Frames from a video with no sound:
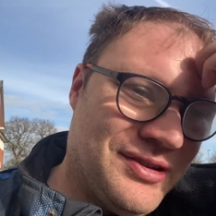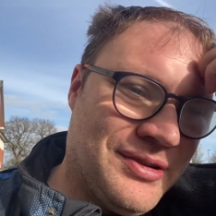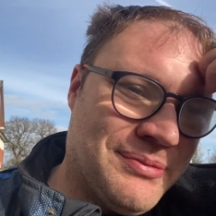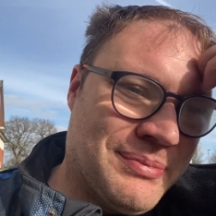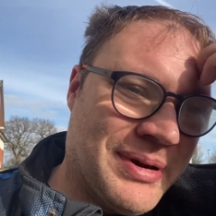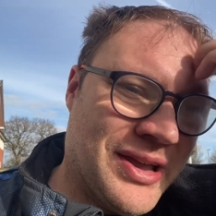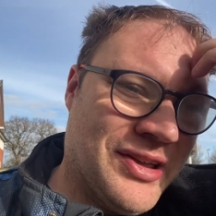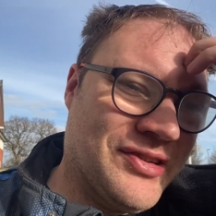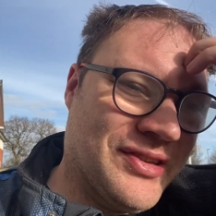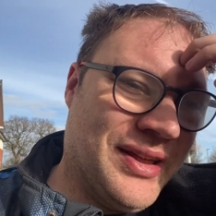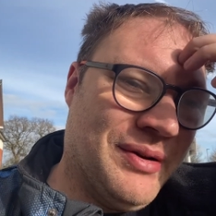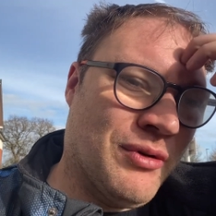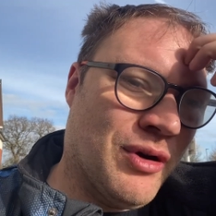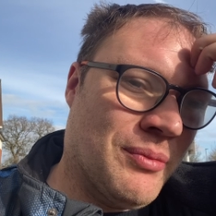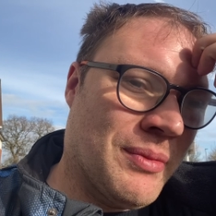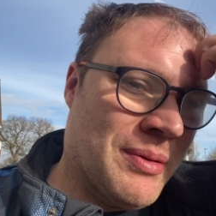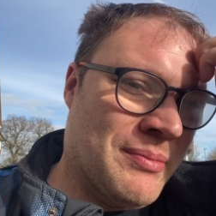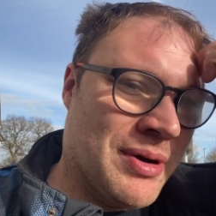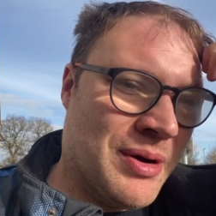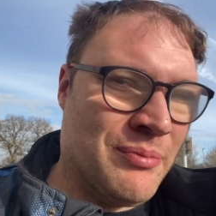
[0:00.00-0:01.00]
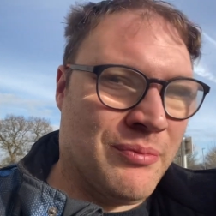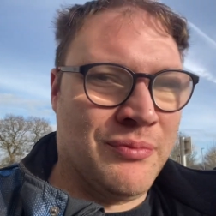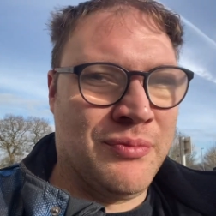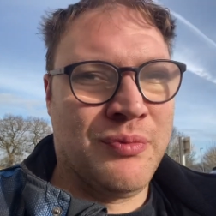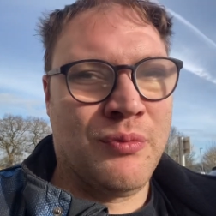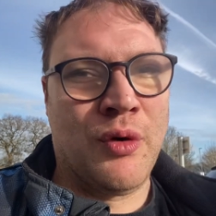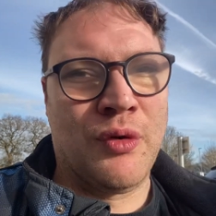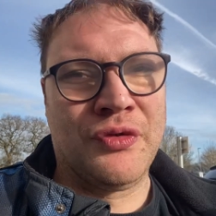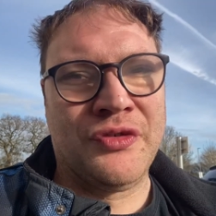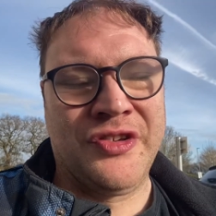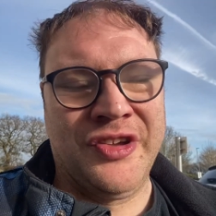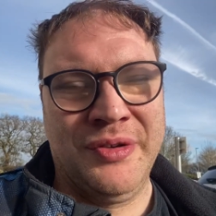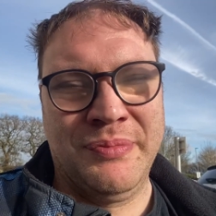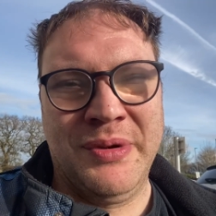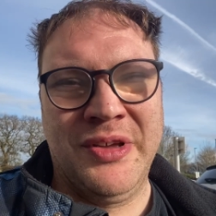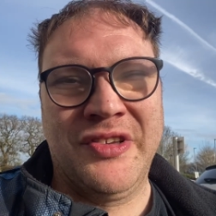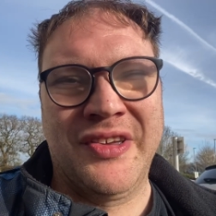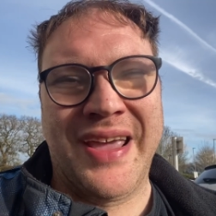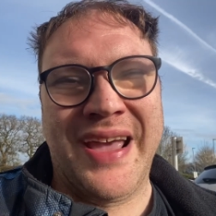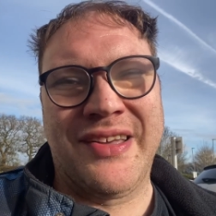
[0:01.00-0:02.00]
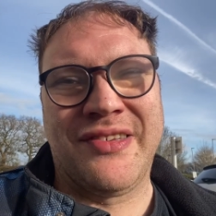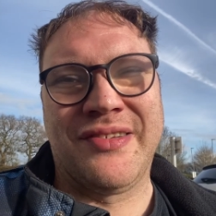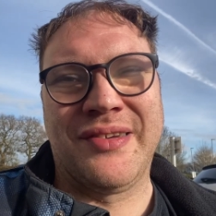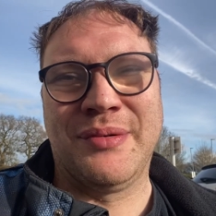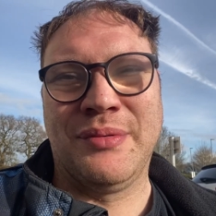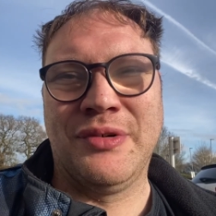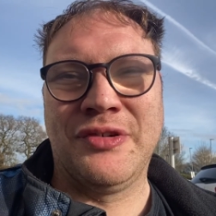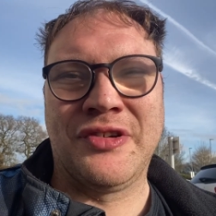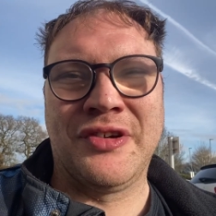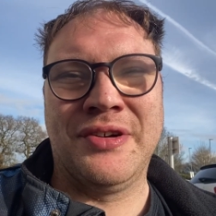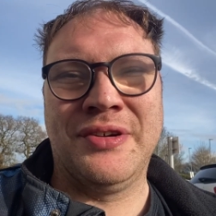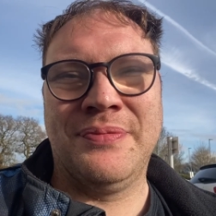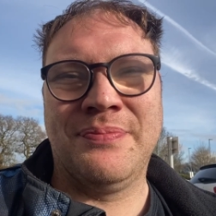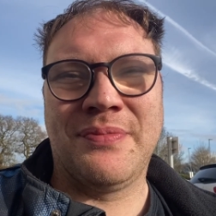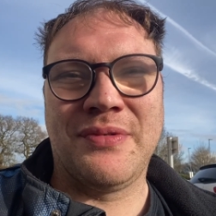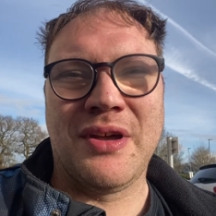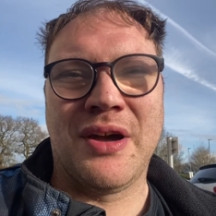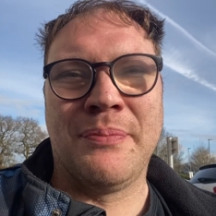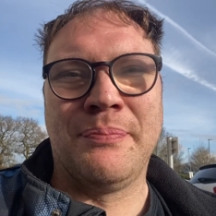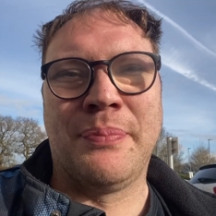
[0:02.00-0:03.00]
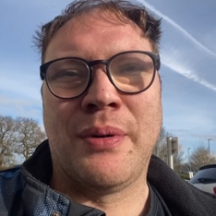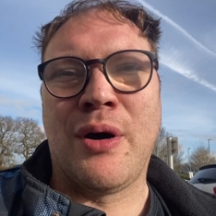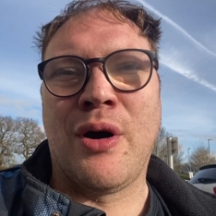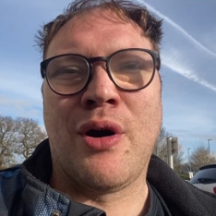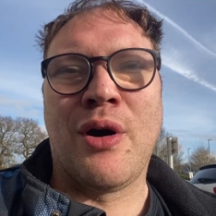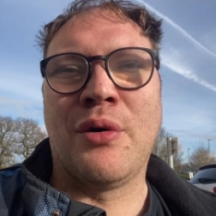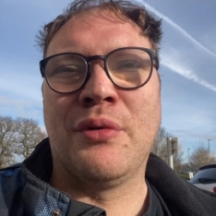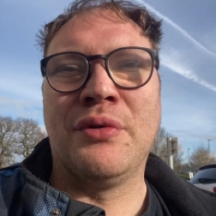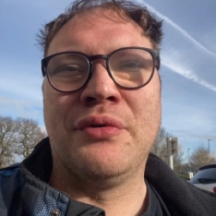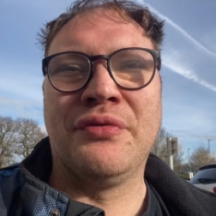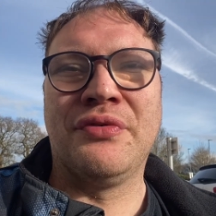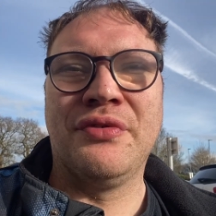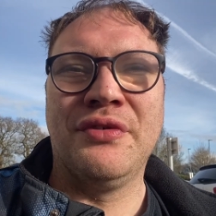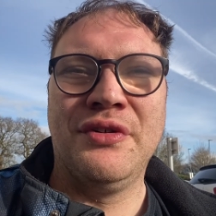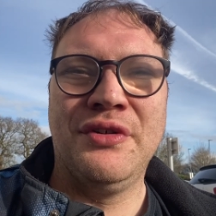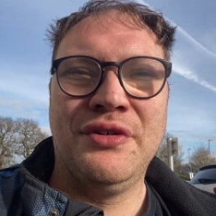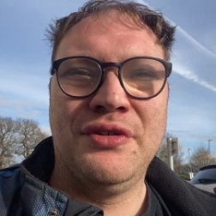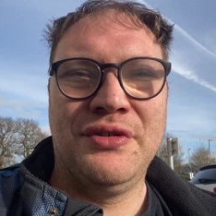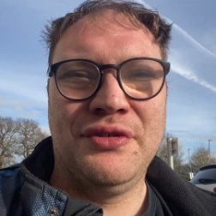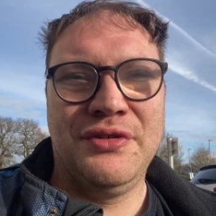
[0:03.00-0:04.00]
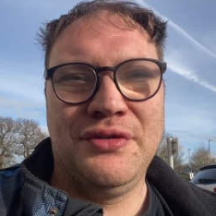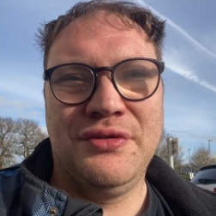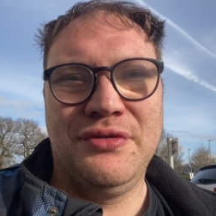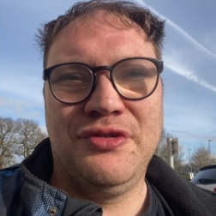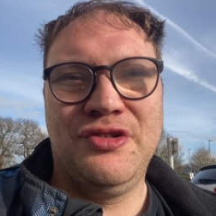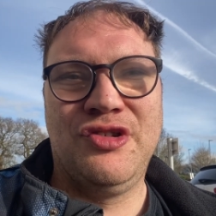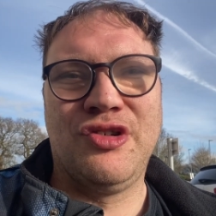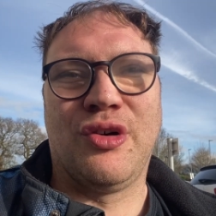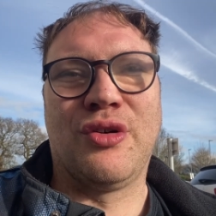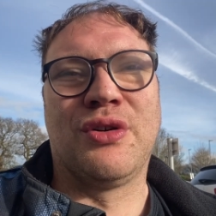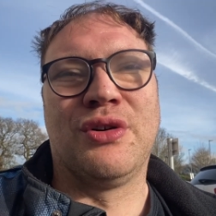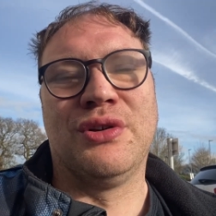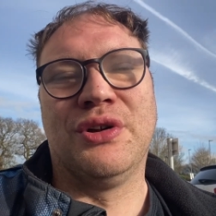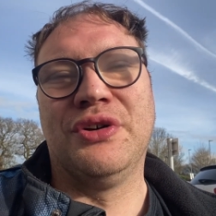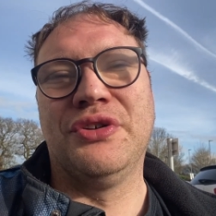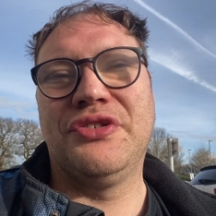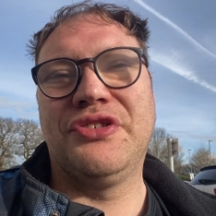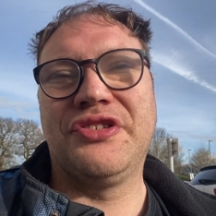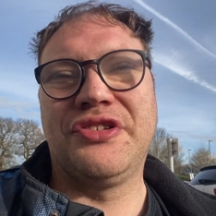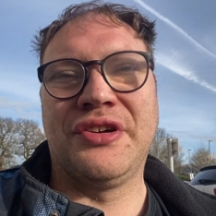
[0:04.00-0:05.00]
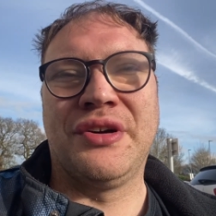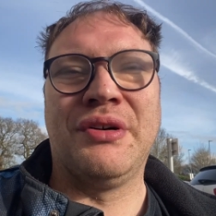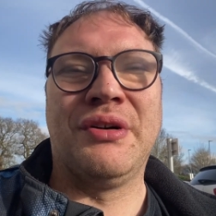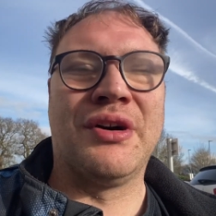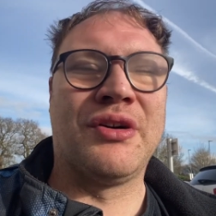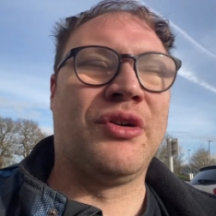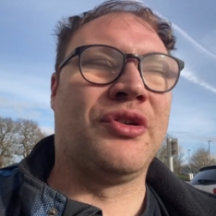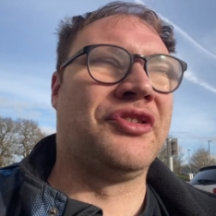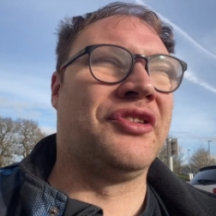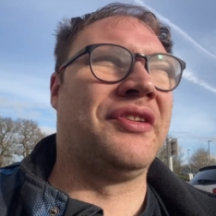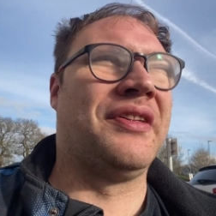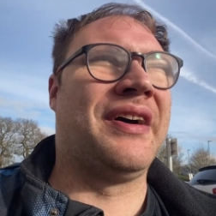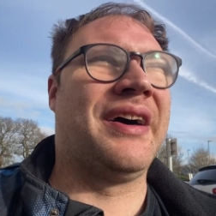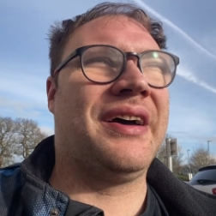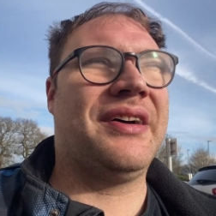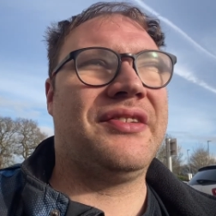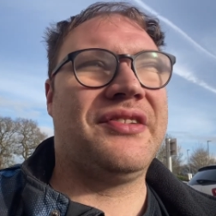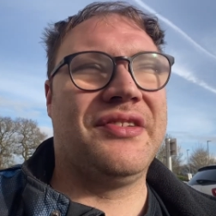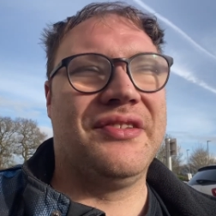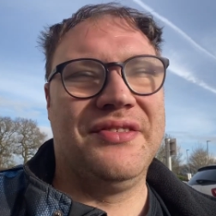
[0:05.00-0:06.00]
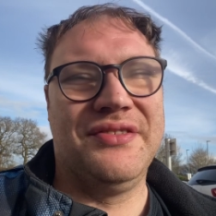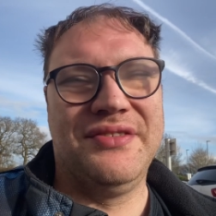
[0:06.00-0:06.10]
basically what my mum wanted me to get her was a, a bar of chocolate, so I got her that.